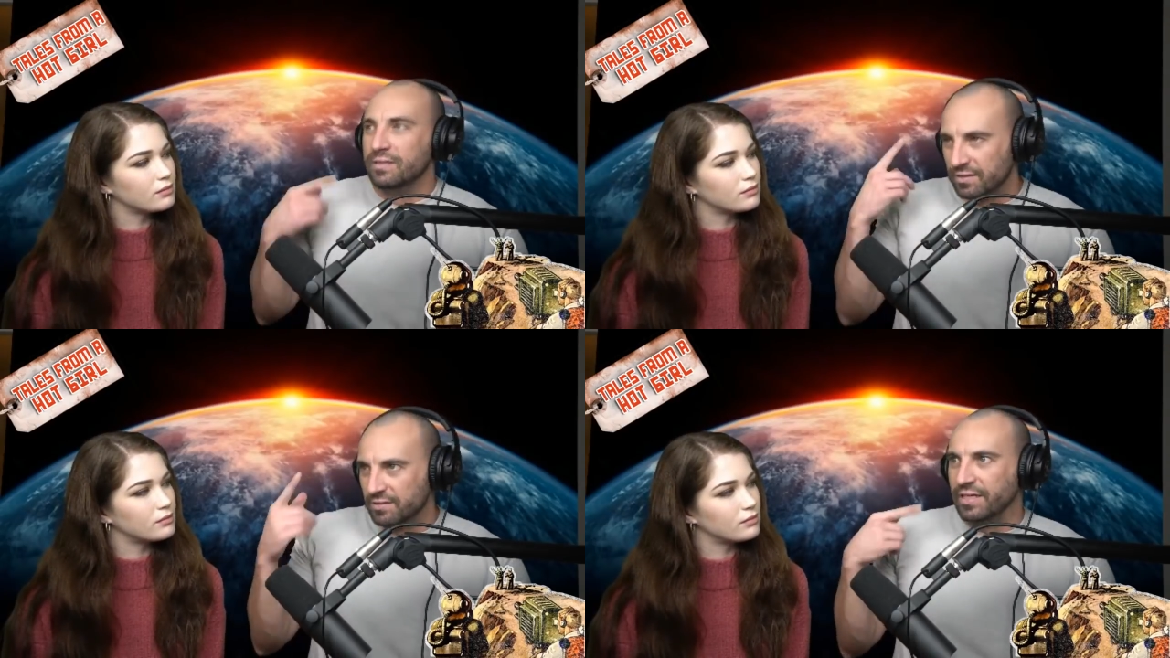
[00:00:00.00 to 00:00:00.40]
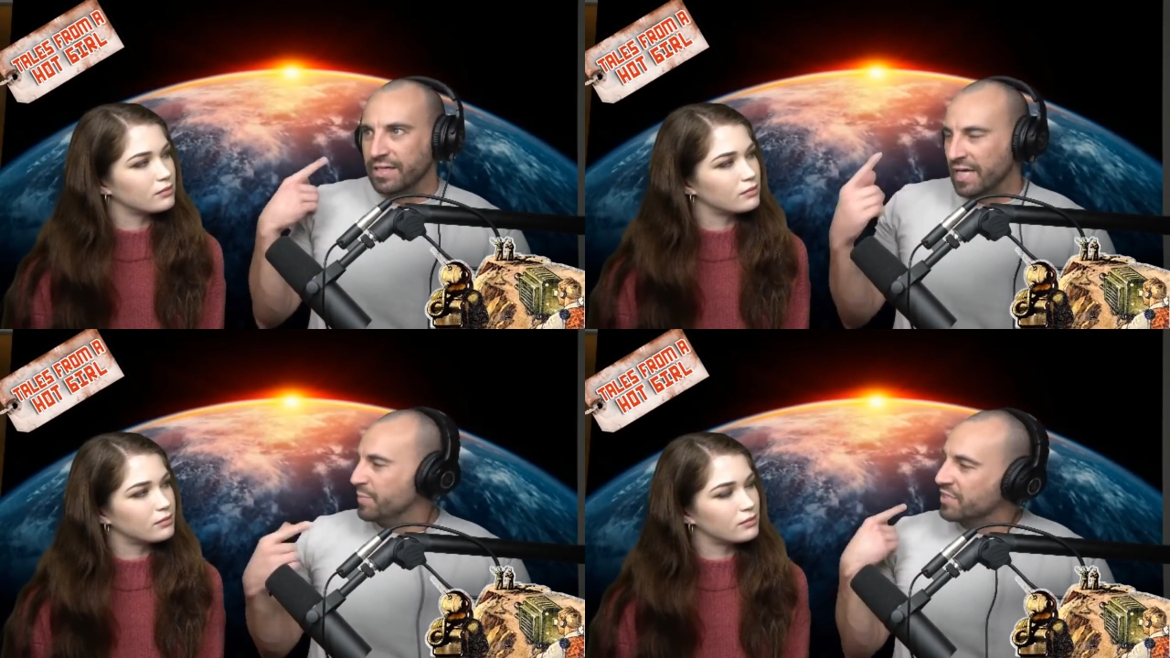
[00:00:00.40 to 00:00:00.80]
Speaker 1: to keep
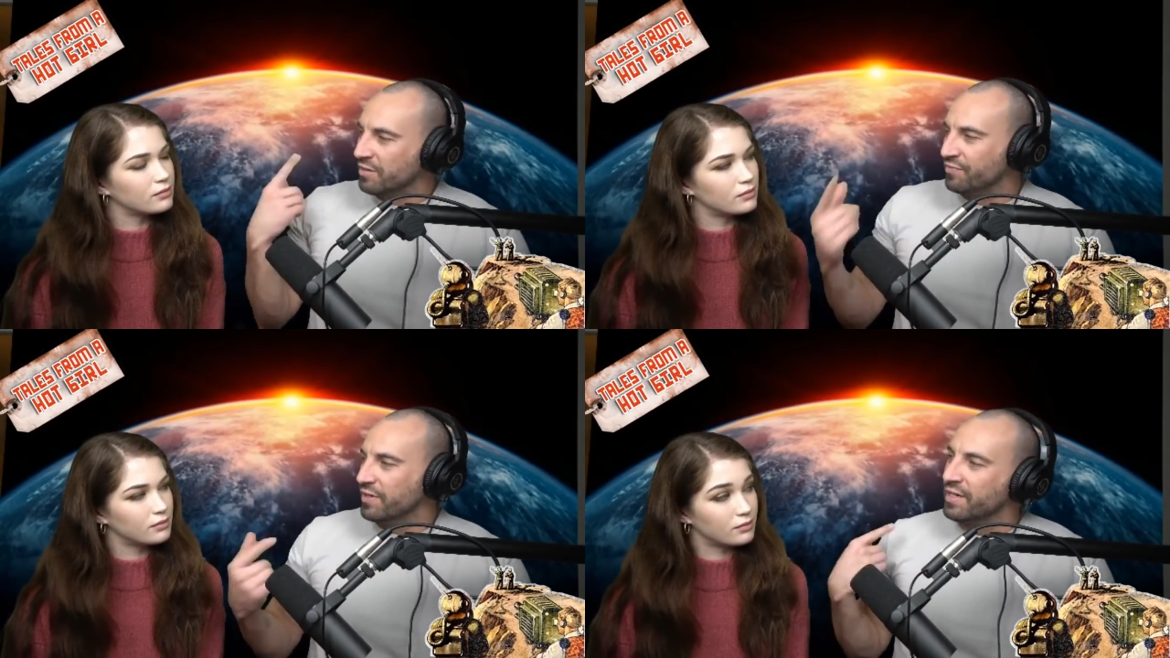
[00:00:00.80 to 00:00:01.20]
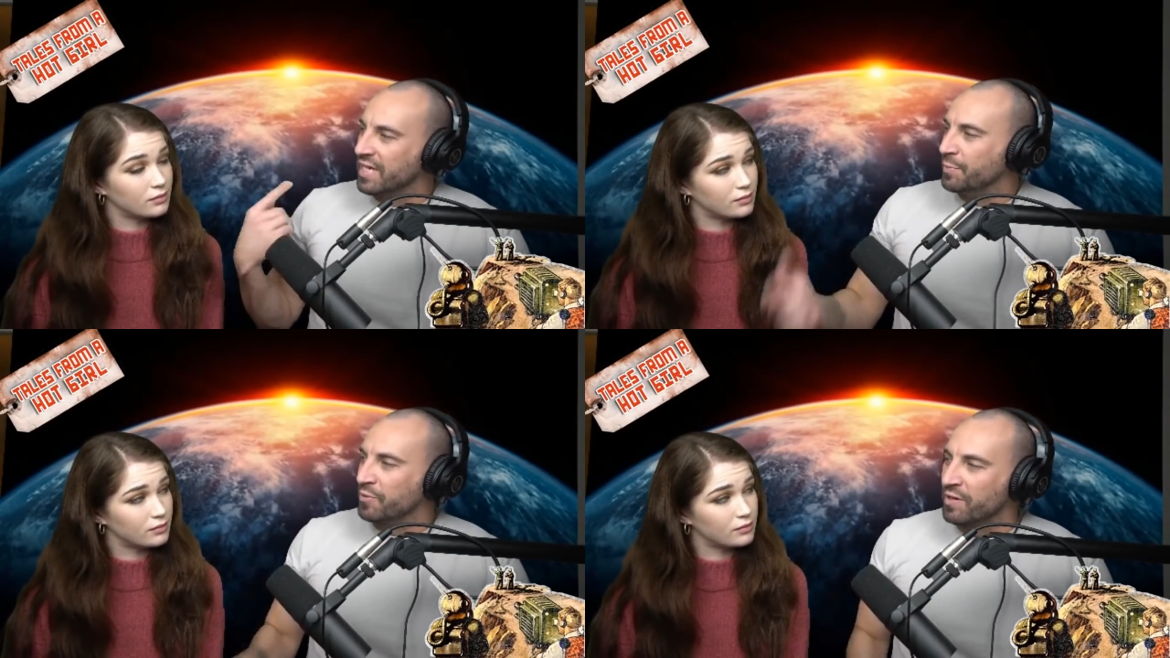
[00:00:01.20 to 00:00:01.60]
yourself there, to keep your
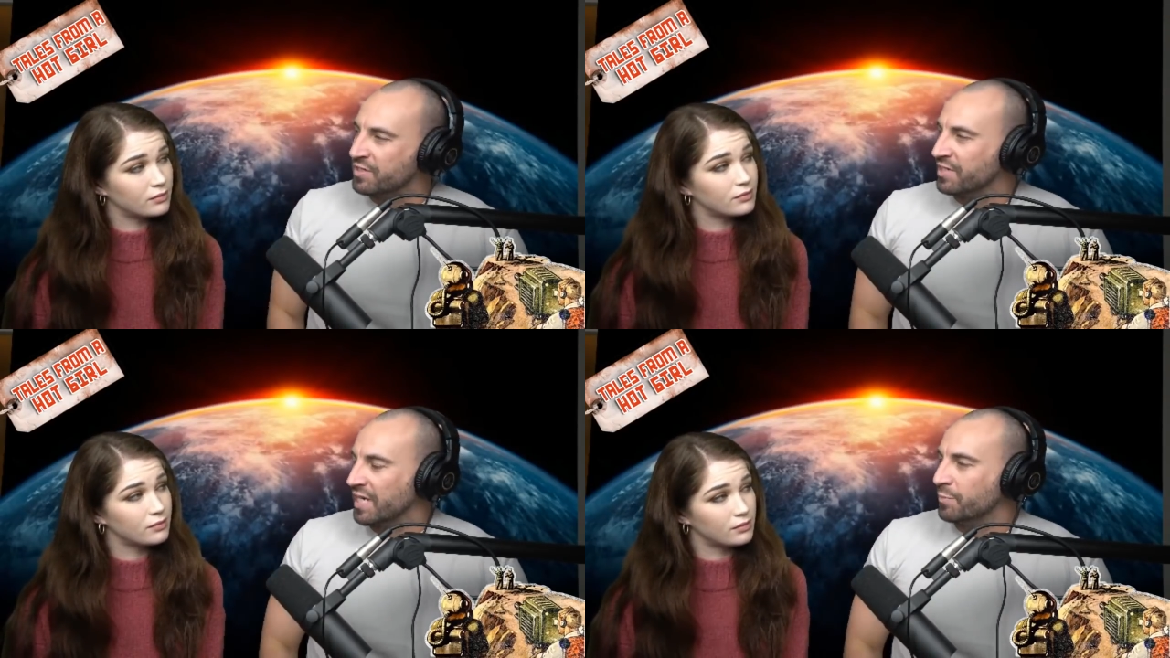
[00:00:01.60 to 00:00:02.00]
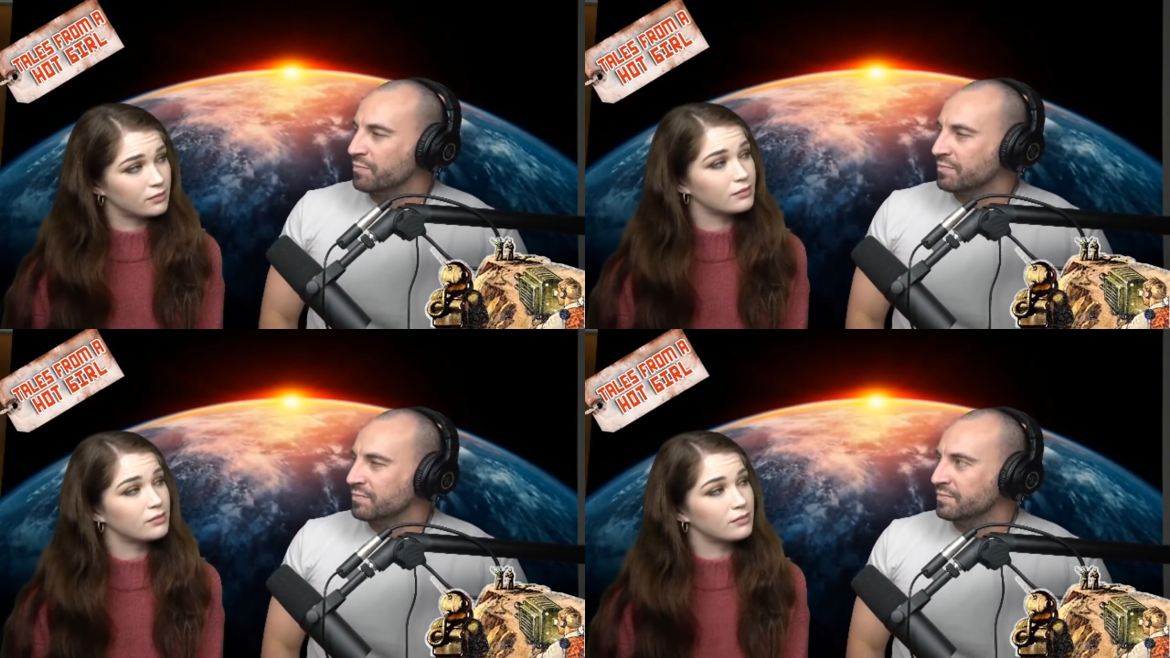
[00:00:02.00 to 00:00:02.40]
edge, to keep
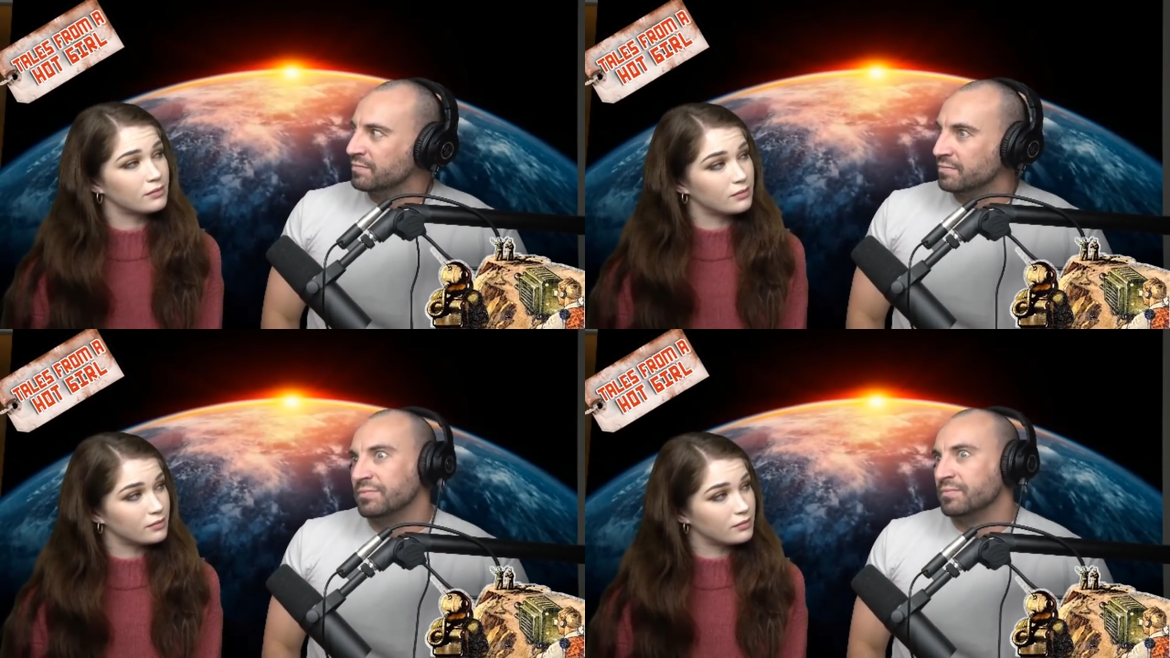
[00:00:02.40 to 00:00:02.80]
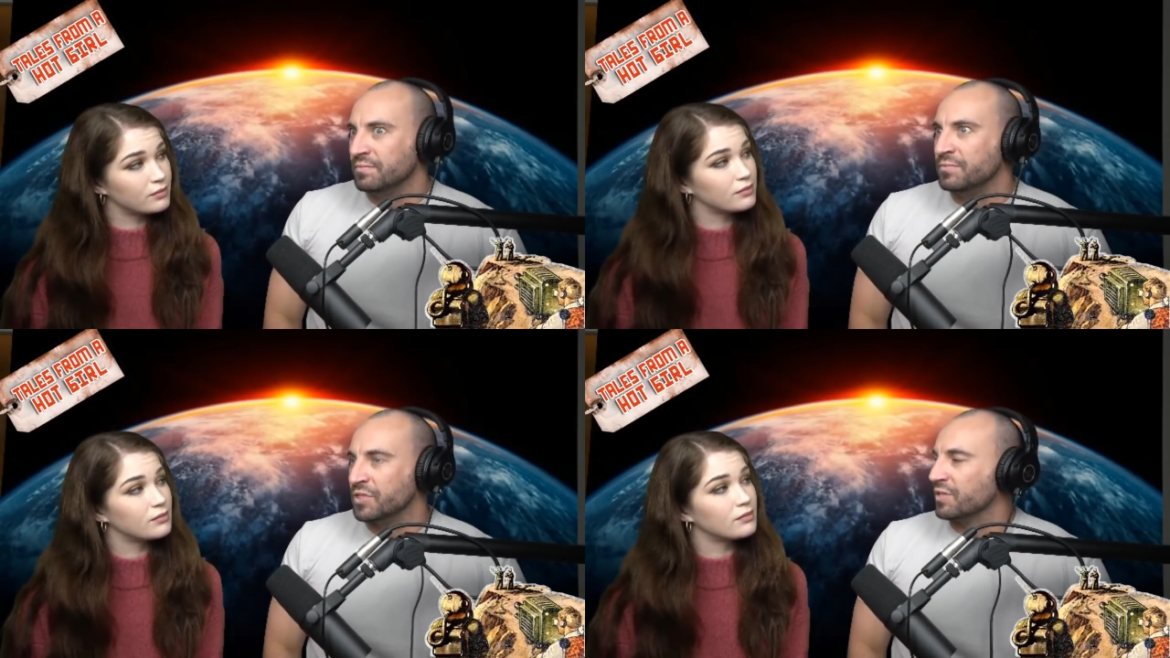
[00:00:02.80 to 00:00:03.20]

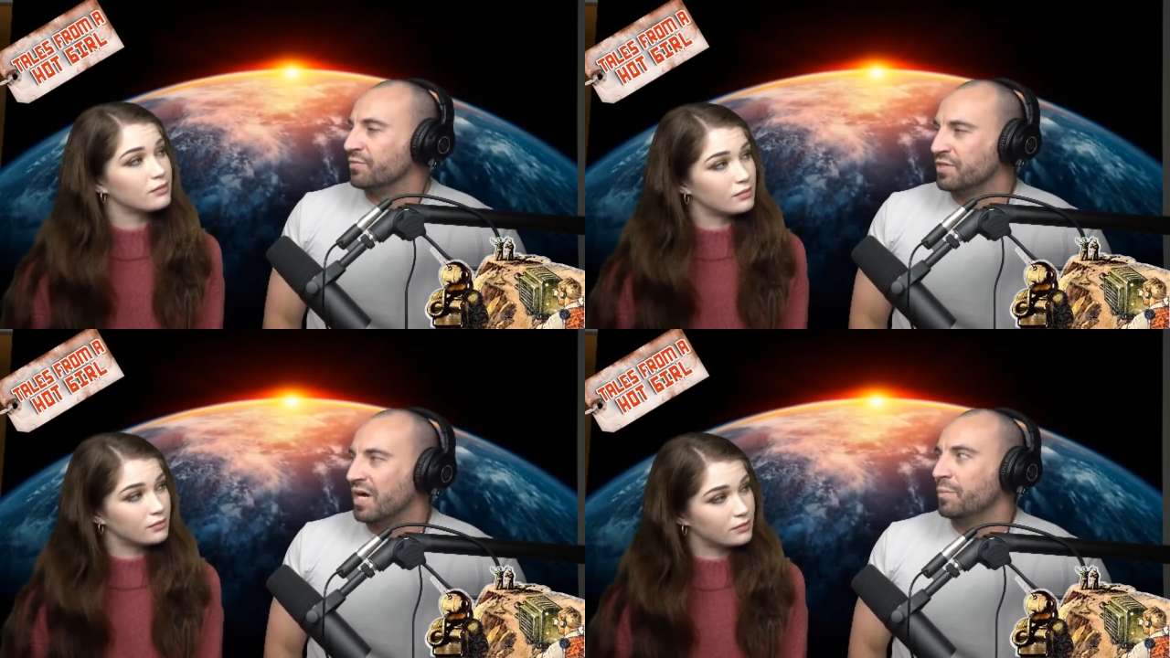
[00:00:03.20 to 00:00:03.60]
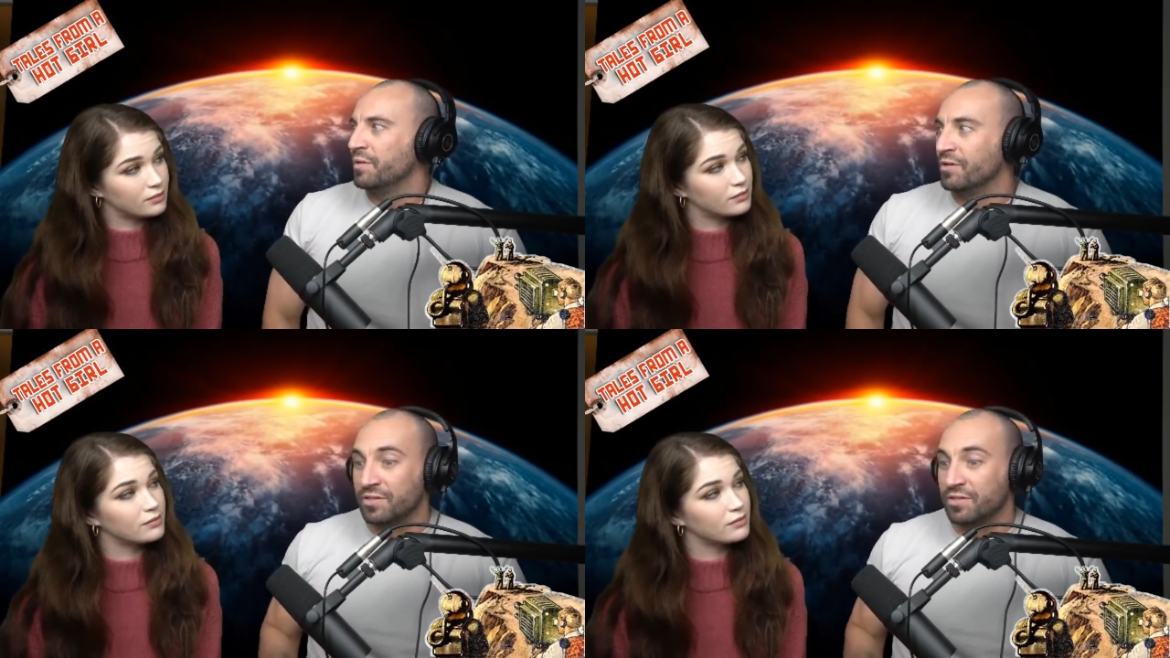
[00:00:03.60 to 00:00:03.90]
yourself sharp. You gotta